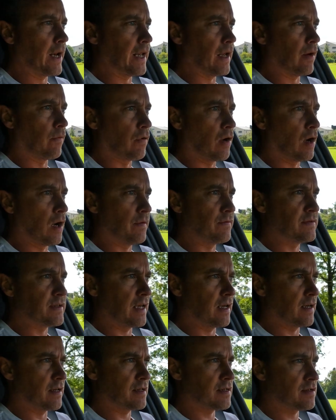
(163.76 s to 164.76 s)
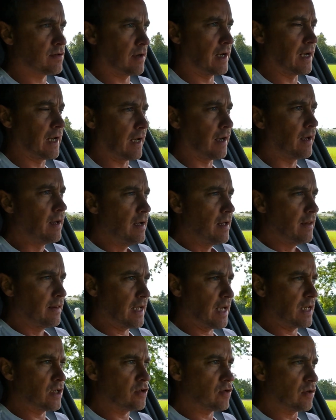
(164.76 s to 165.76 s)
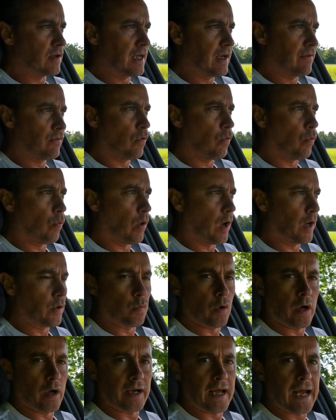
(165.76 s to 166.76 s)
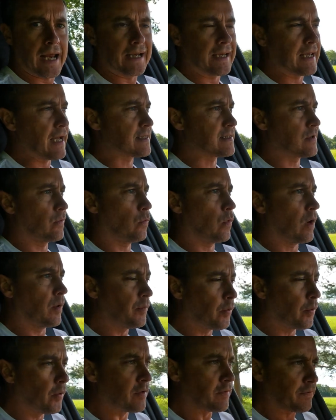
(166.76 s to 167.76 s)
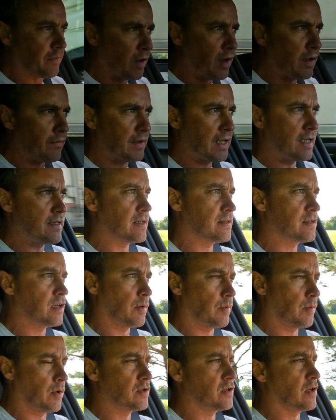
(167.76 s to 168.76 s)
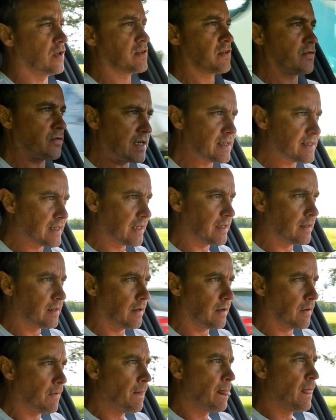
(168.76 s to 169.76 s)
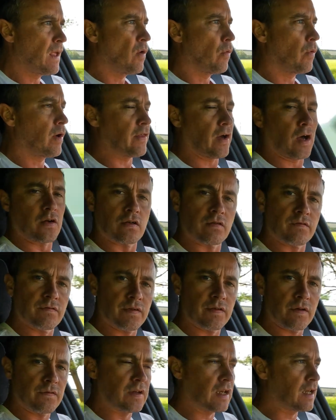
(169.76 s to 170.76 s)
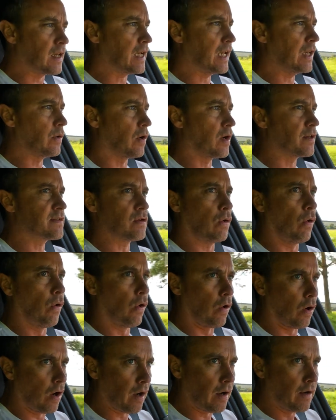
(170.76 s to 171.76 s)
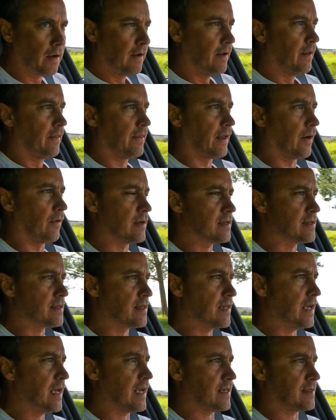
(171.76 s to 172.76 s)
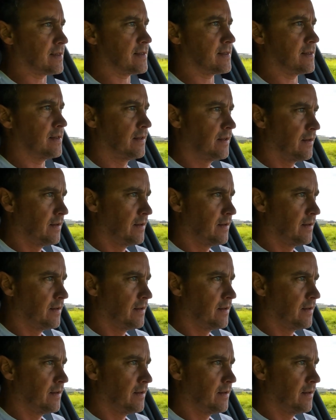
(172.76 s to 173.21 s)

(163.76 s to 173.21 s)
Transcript: it arrives in Australia. The entry-level 118 gets a 1.5 litre turbocharged 3-cylinder with 115 kilowatts, or there is this.